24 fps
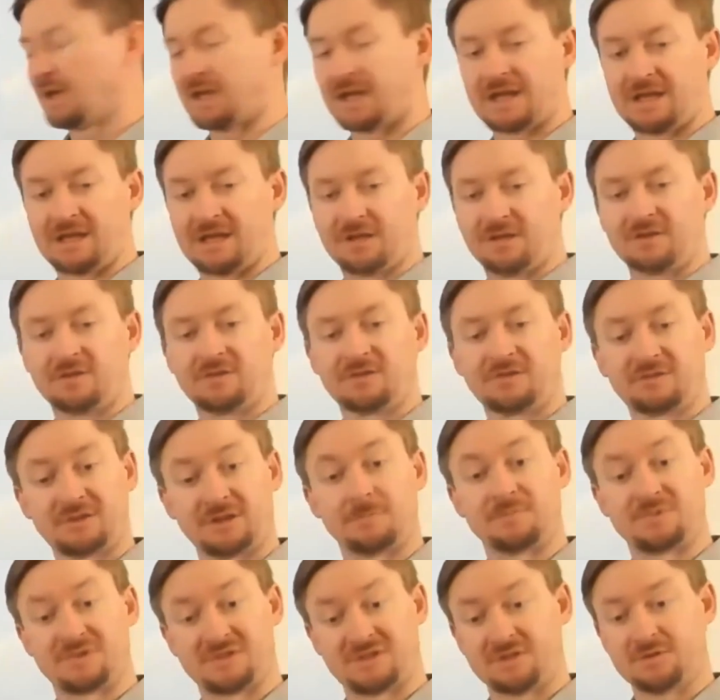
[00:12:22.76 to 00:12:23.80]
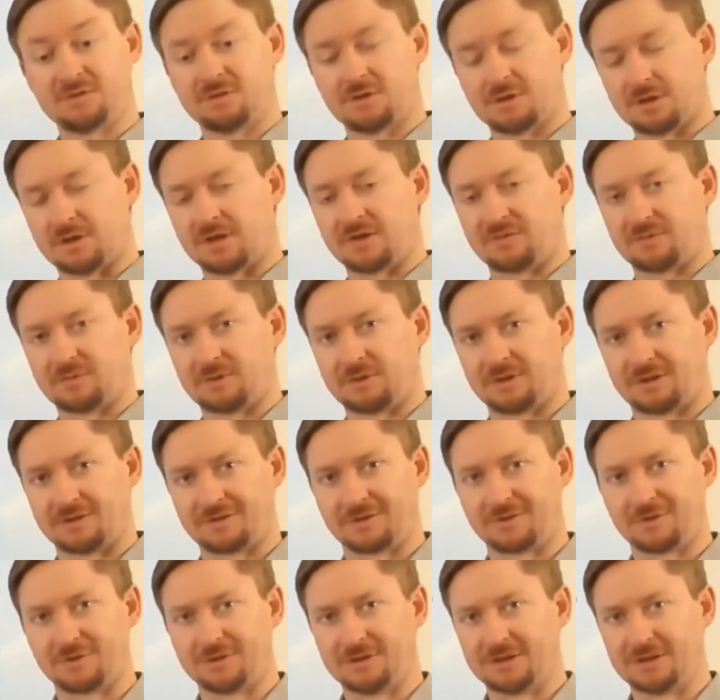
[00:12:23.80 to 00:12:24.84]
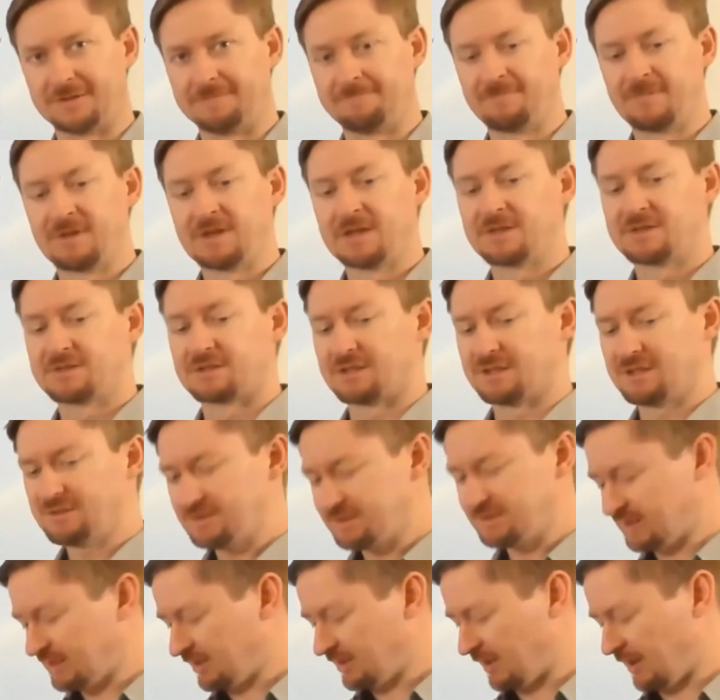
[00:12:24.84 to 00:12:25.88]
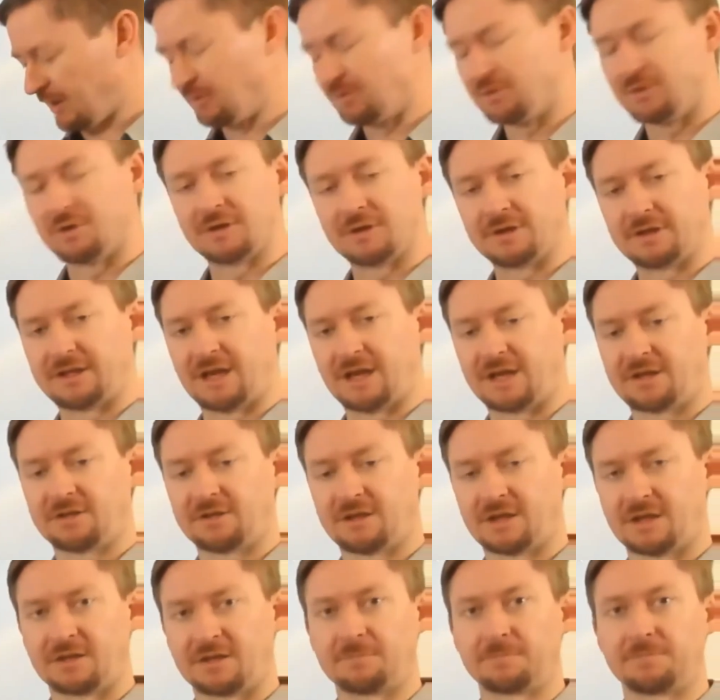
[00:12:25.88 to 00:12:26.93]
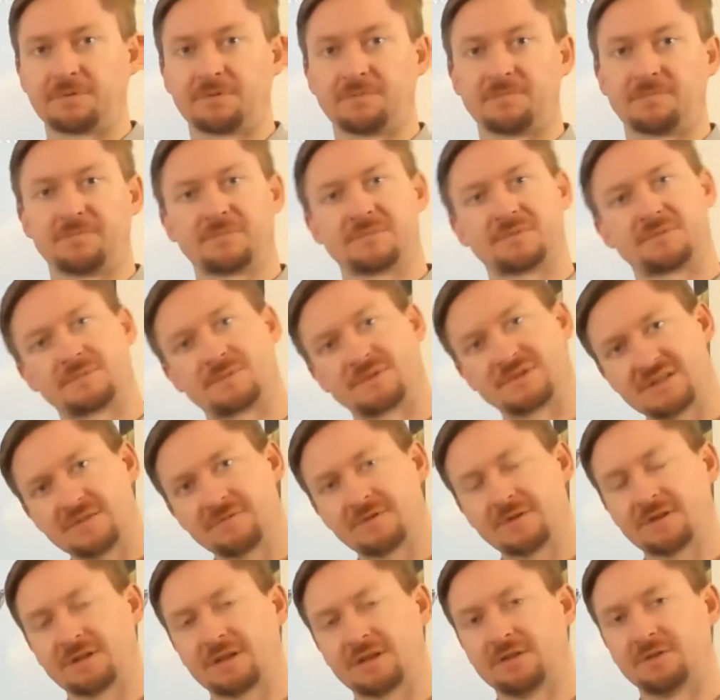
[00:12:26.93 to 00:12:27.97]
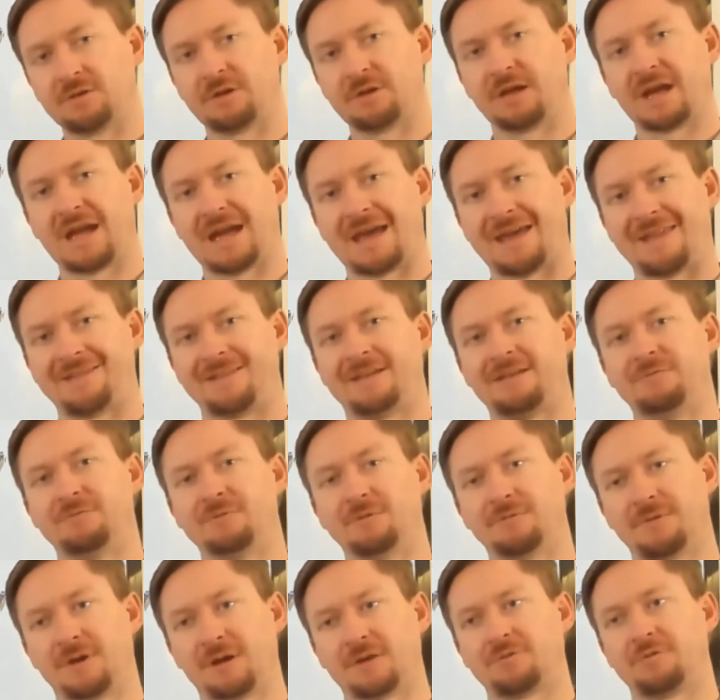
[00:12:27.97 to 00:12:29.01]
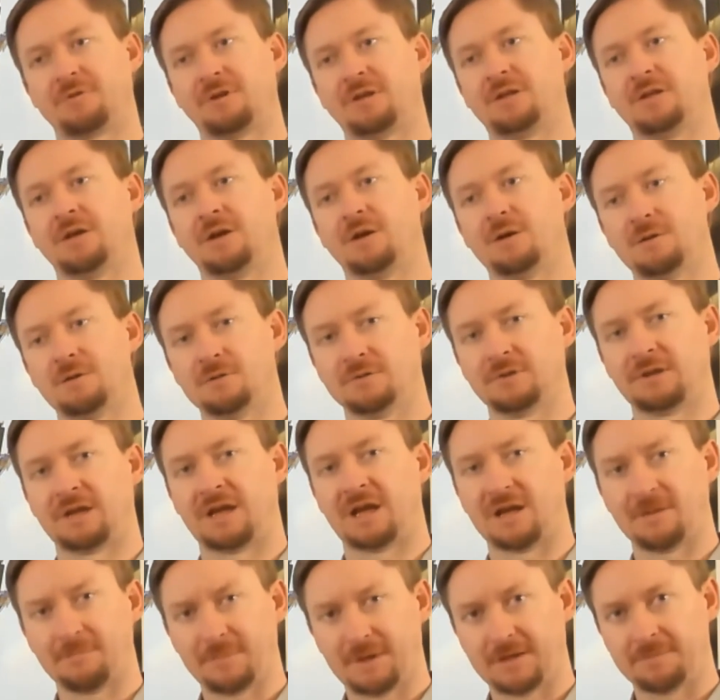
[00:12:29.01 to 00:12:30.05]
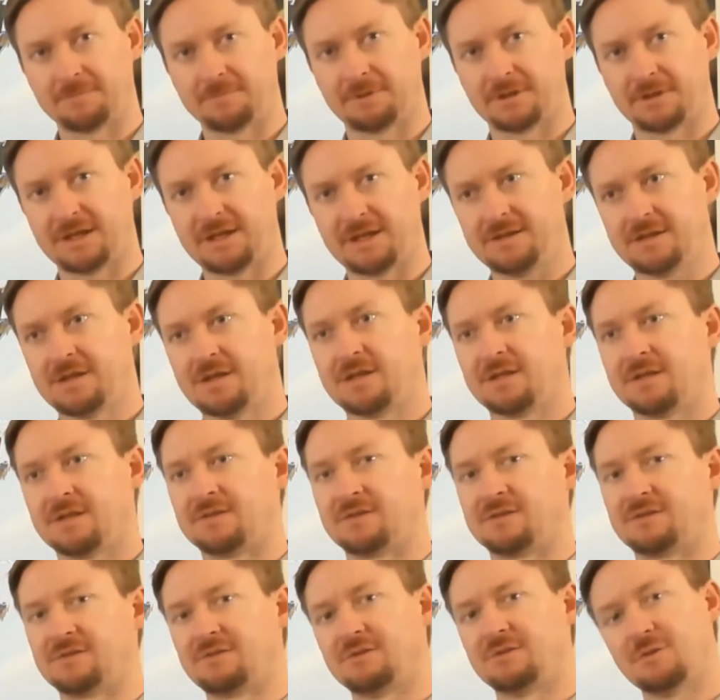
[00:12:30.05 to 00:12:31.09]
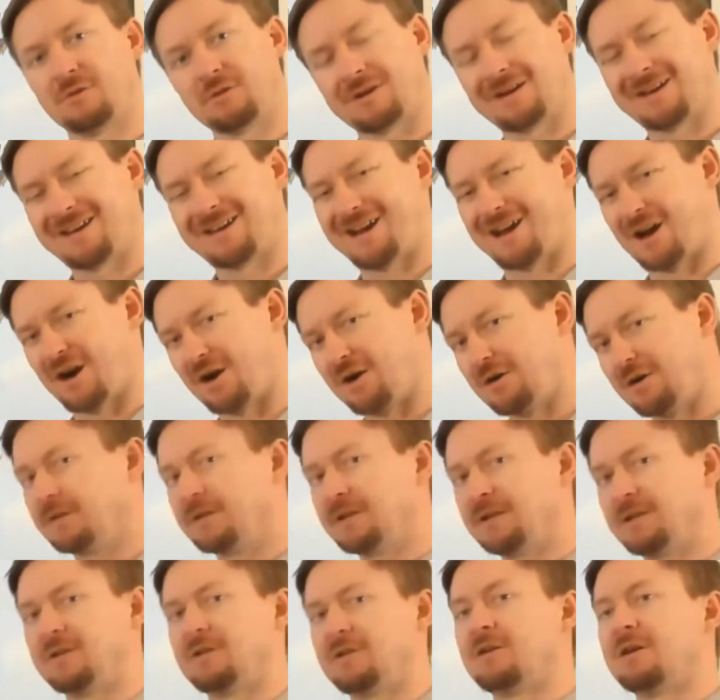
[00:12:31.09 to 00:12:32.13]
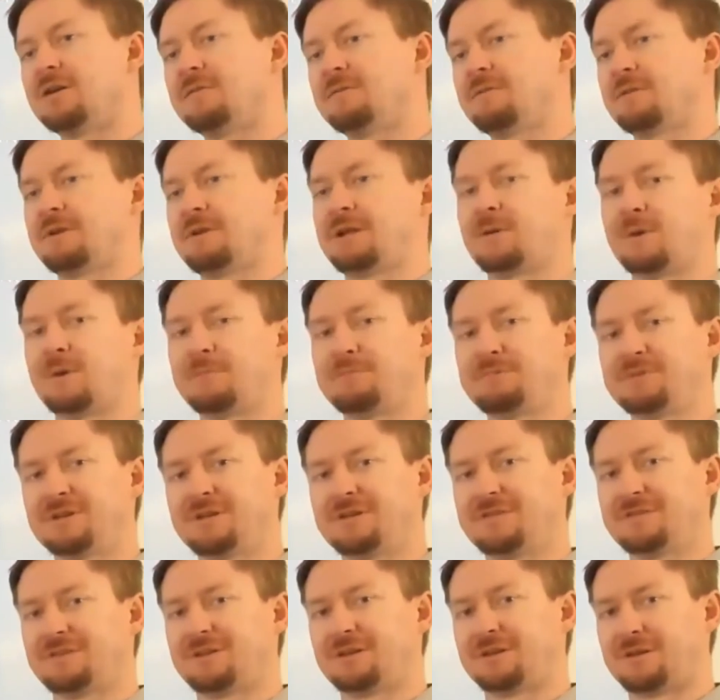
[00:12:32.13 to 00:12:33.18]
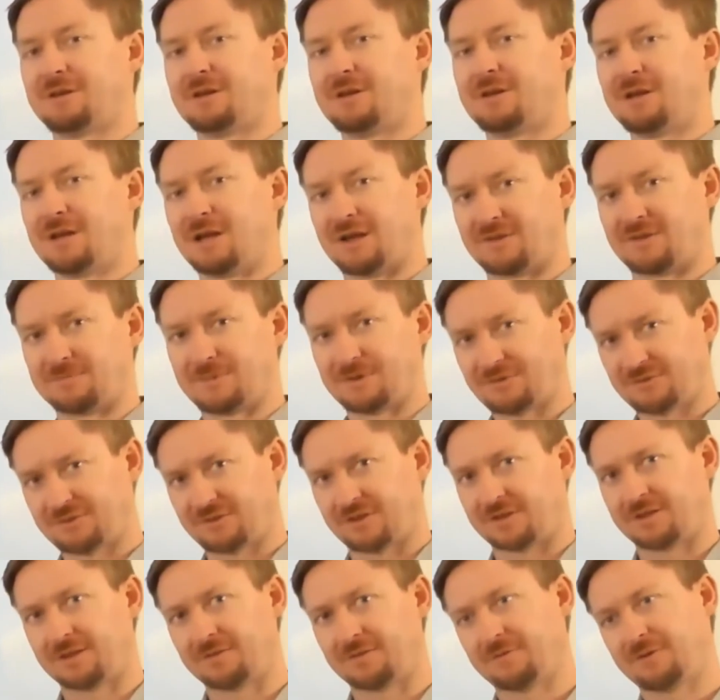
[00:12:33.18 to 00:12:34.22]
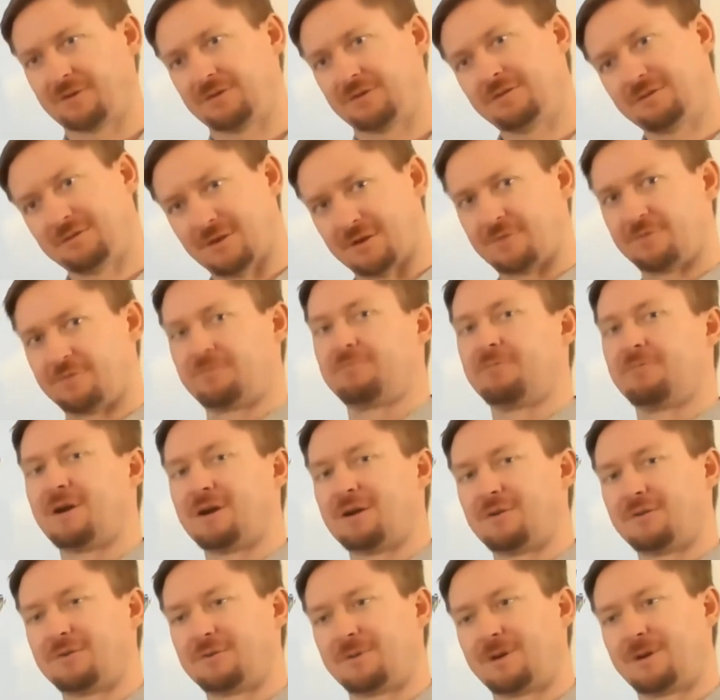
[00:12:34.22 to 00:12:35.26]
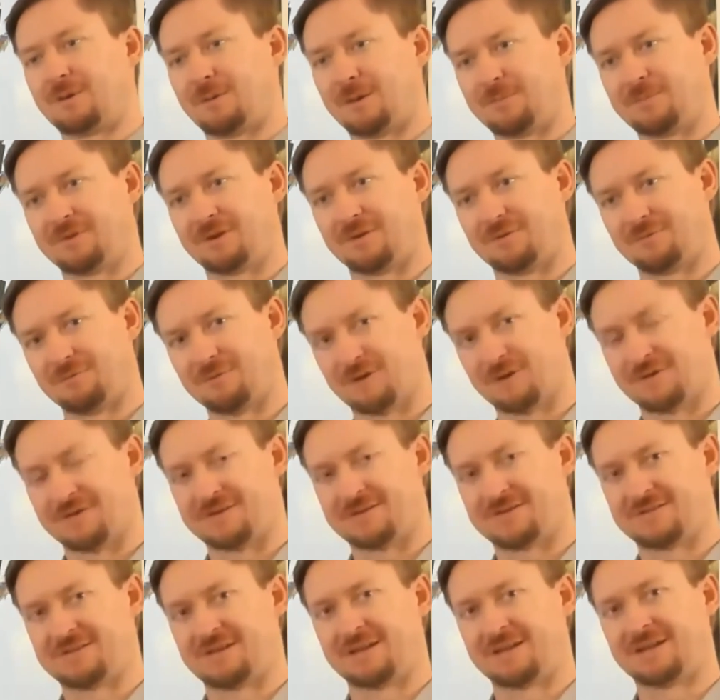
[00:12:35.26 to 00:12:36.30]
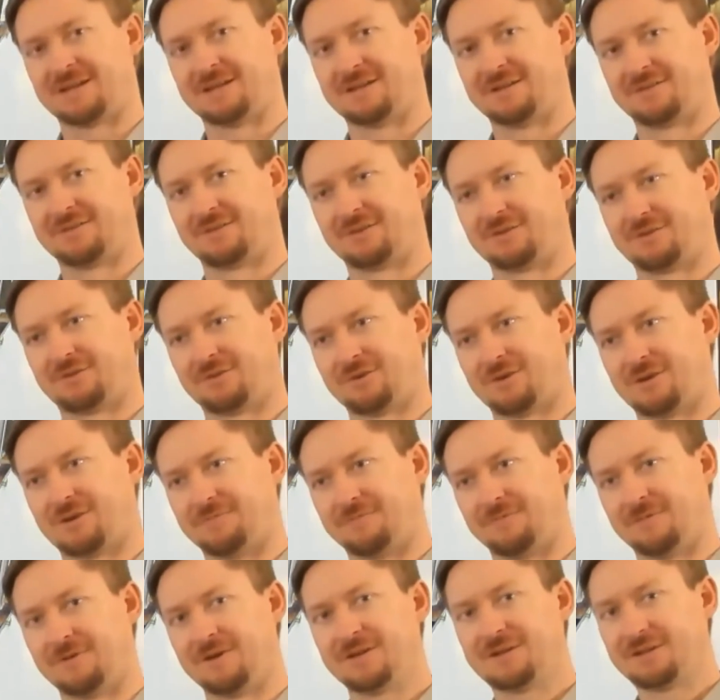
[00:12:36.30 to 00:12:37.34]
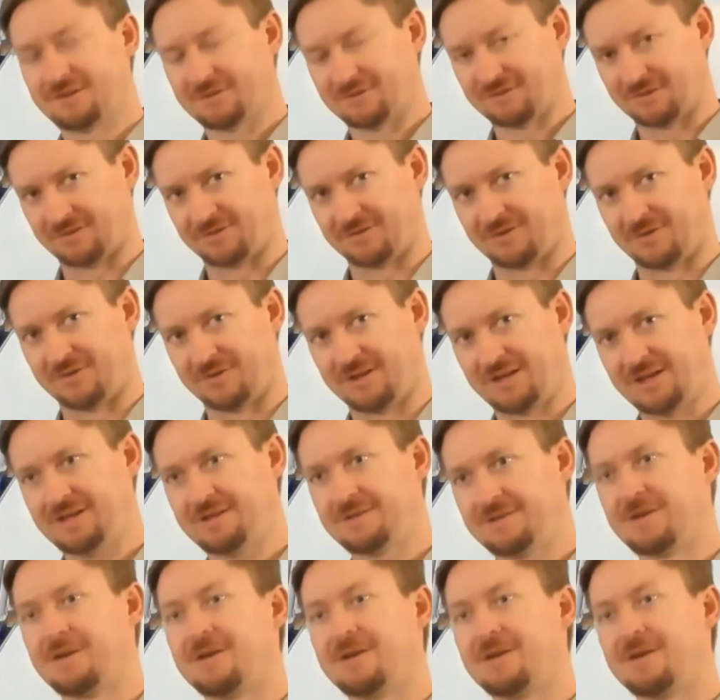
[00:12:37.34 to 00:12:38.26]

a step 0, as we like to call it. So this is our online calculator, specifically looking at the refractory gold Albion plant. This is not currently live on our website, so as much as I'd love you to, don't run onto our website right this second to try and find it, because it's not there,